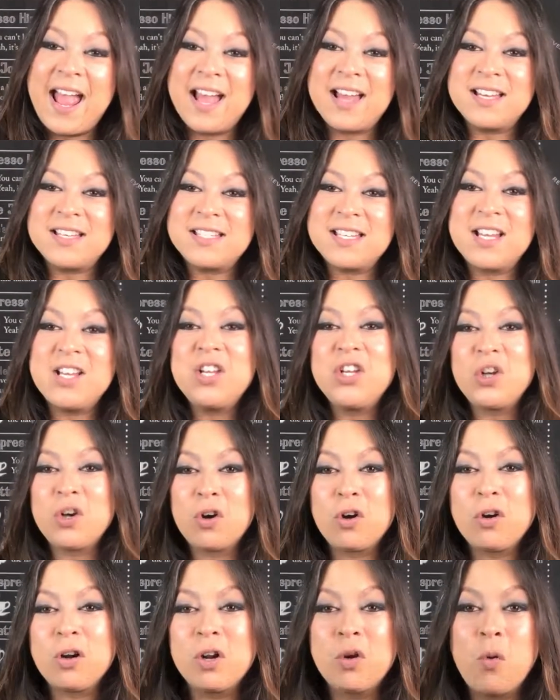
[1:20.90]
and
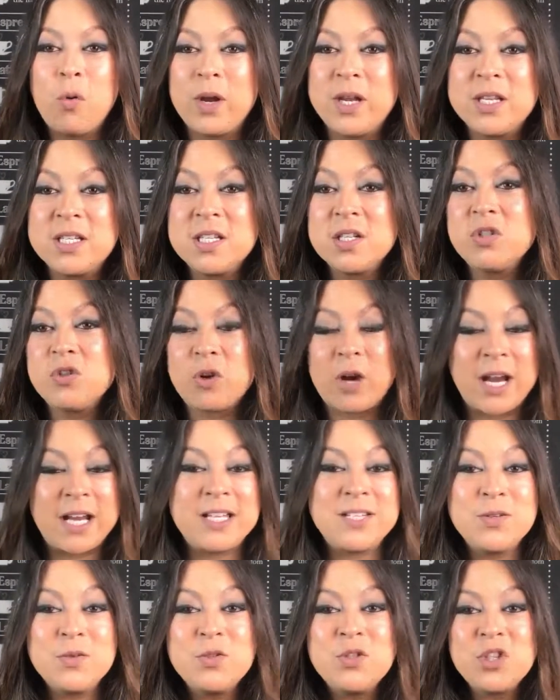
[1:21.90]
you're going to try
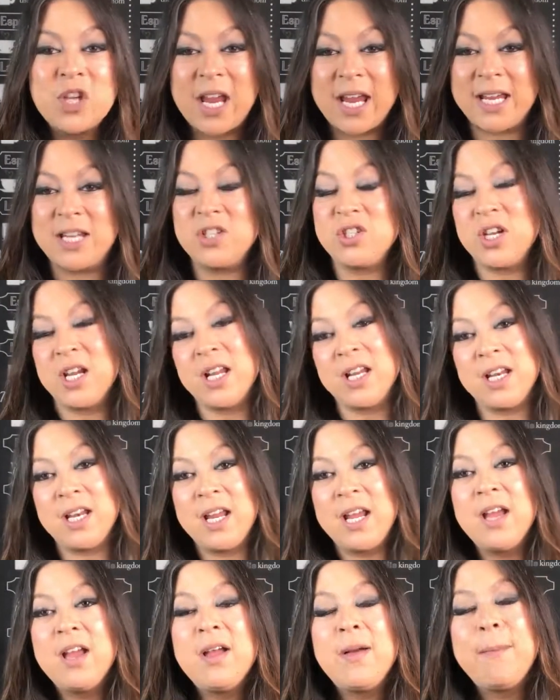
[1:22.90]
to change.
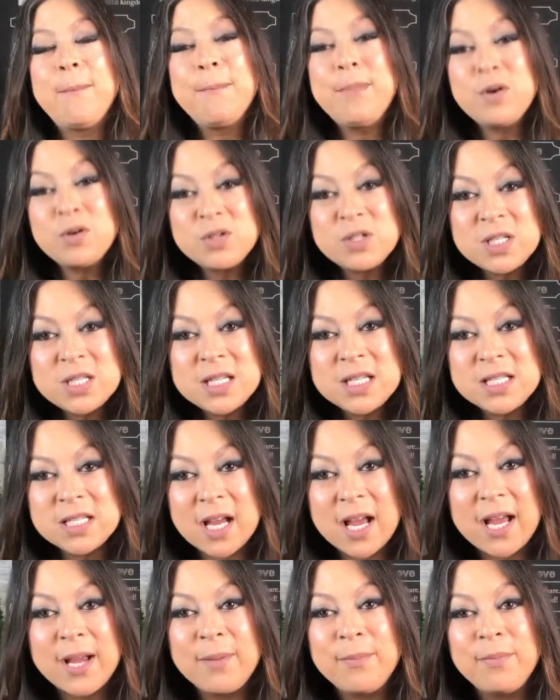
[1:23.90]
And most of the
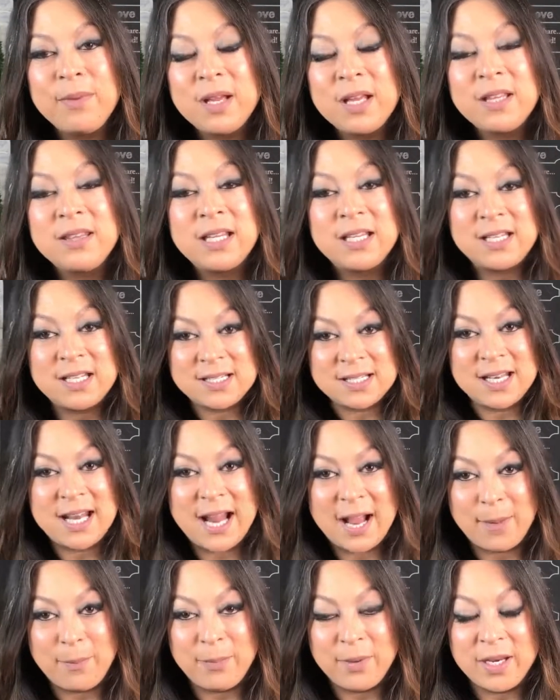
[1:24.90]
time, that doesn't
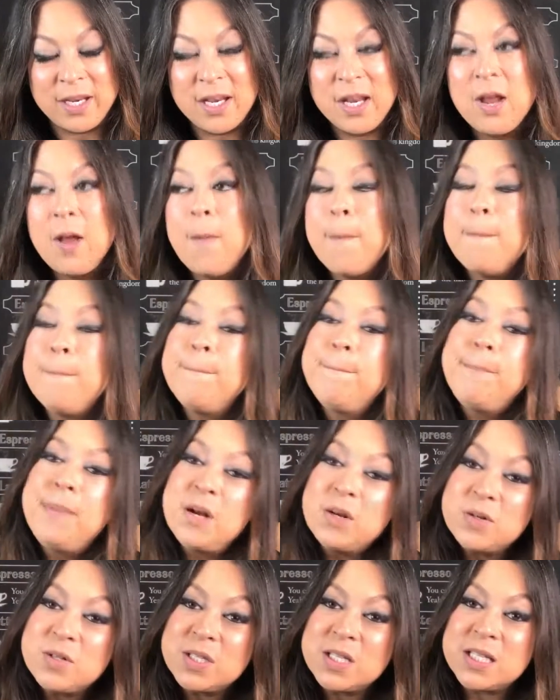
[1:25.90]
happen.
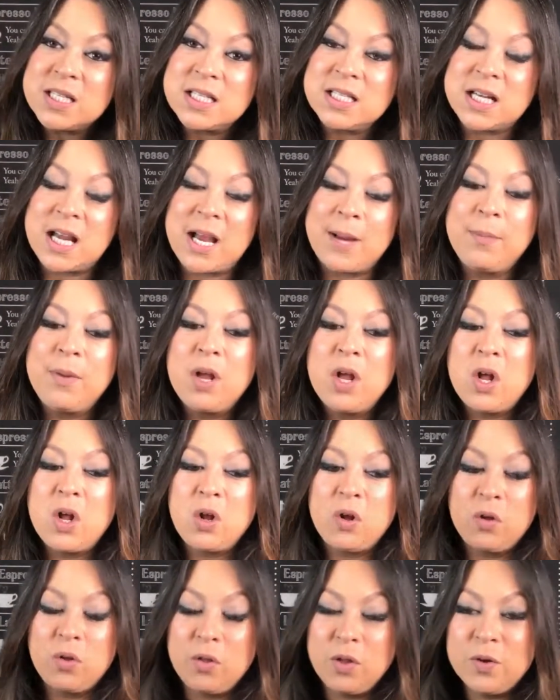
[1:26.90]
Most of the time,
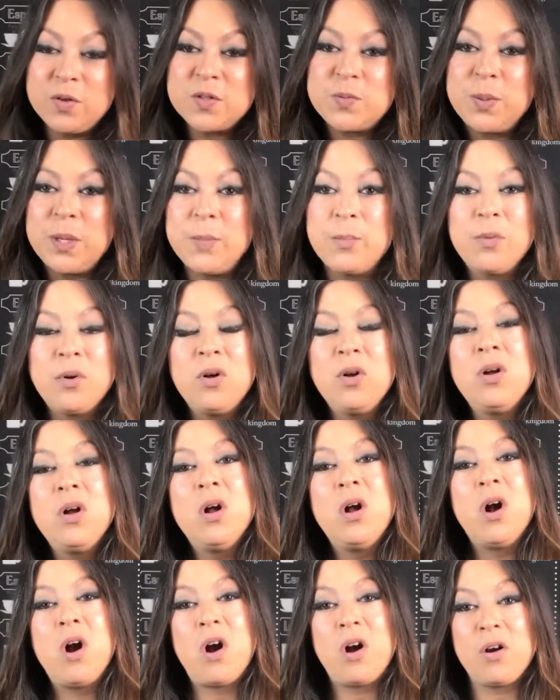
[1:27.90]
those people
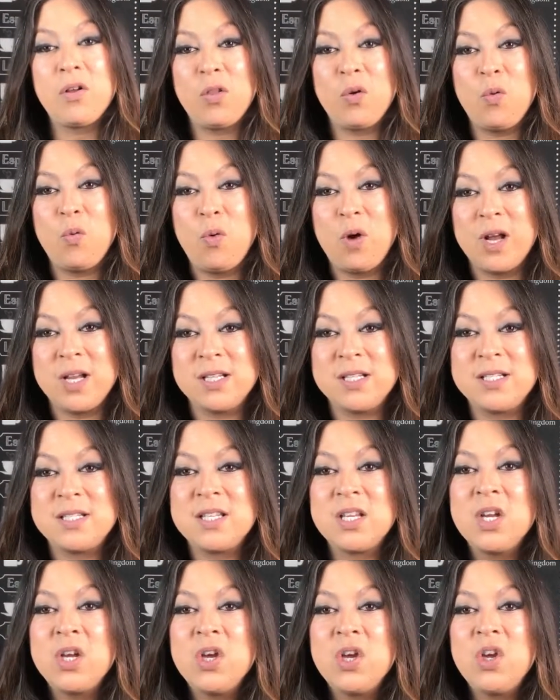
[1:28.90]
are the
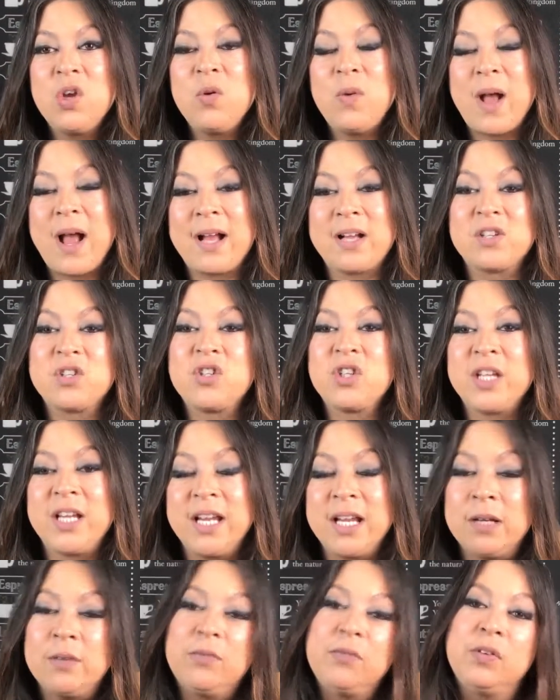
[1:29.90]
ones who actually
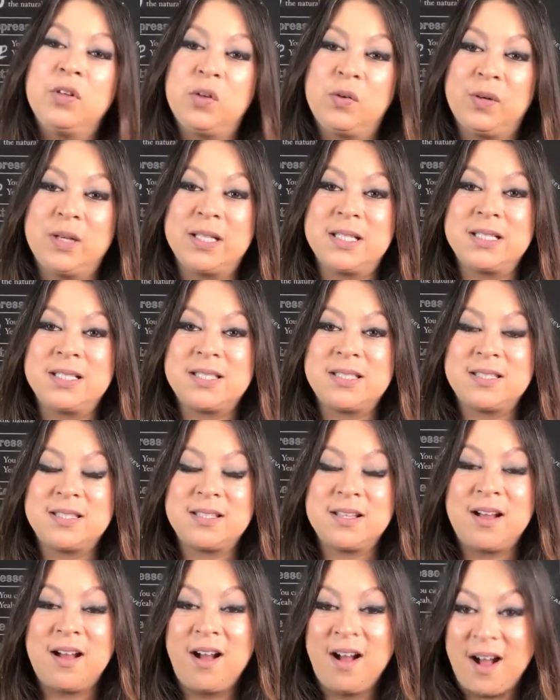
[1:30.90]

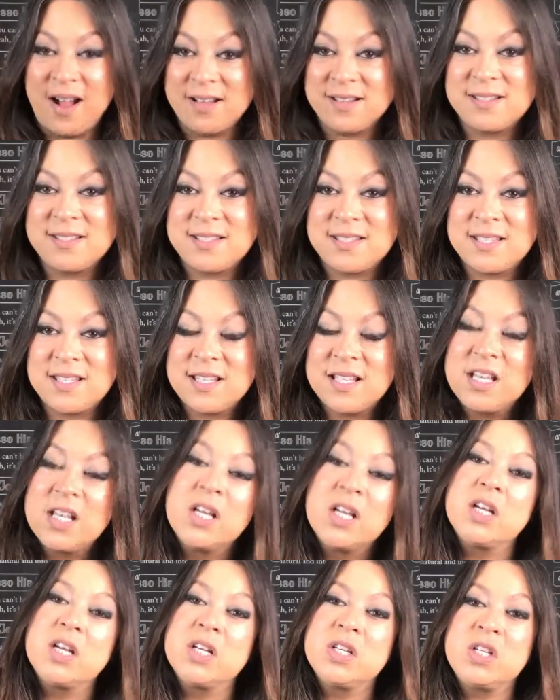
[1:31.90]
influence us
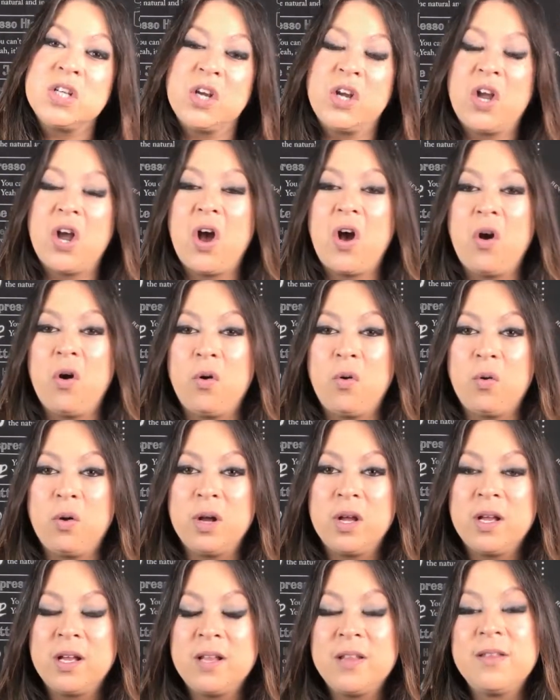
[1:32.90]
to
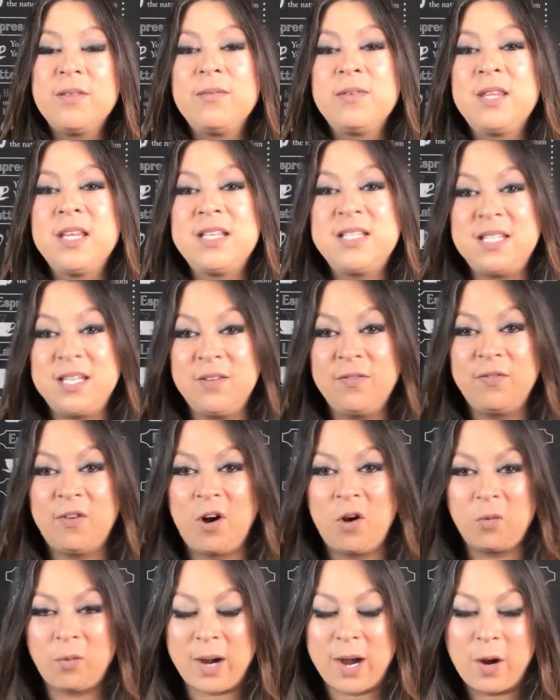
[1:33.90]
go the
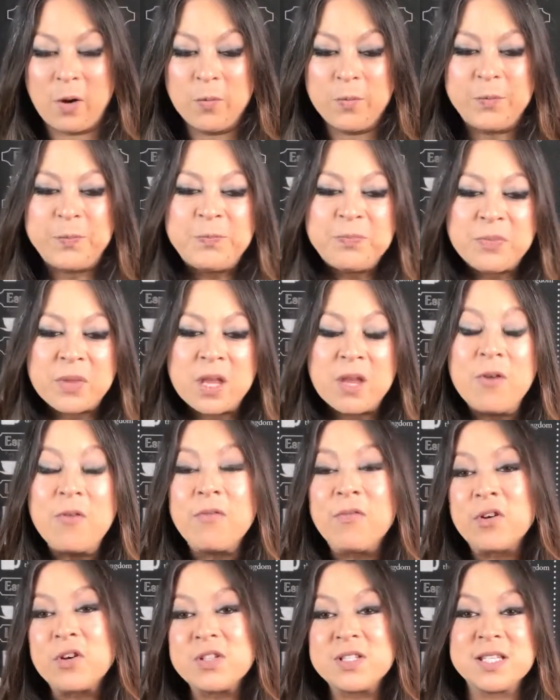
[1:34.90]
default route
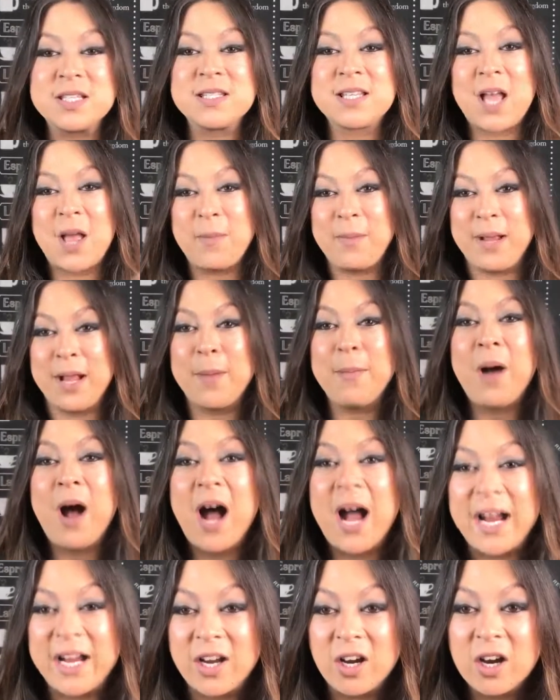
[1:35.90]
versus coming up
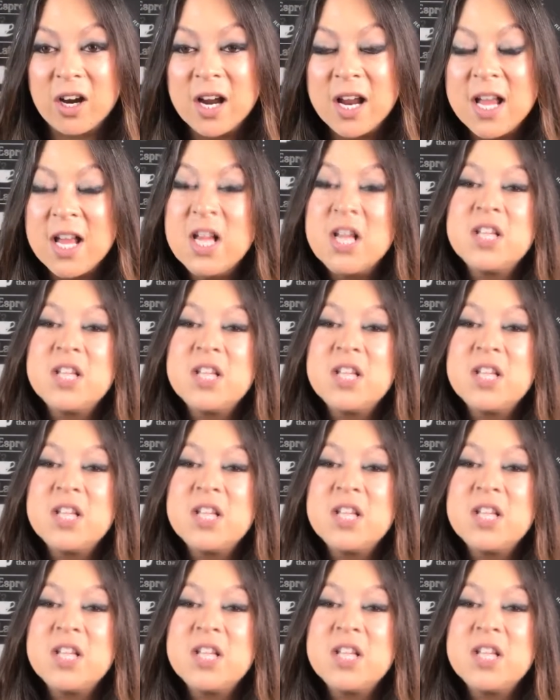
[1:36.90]
higher.